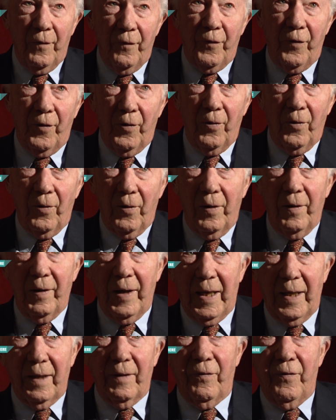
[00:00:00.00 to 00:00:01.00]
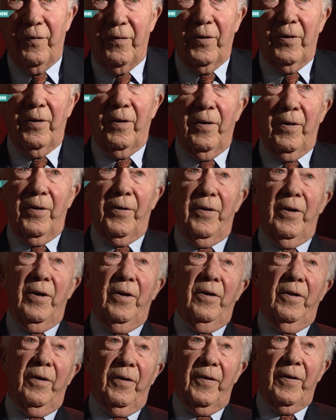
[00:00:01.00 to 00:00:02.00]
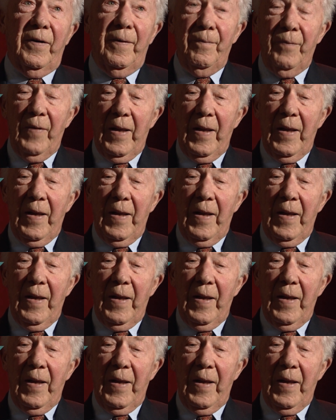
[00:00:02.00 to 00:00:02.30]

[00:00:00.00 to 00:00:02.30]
for life on Earth,